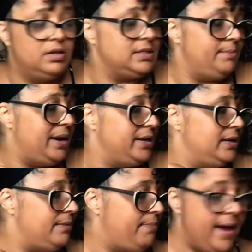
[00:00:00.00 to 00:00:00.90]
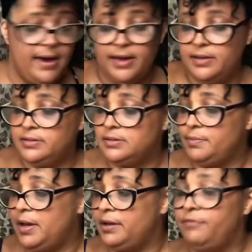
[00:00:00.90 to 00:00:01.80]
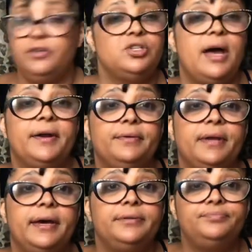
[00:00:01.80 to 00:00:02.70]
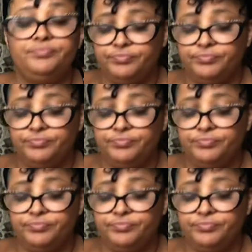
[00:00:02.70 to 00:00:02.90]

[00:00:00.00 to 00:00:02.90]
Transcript: Somebody in the past, somebody in the future, I don't know.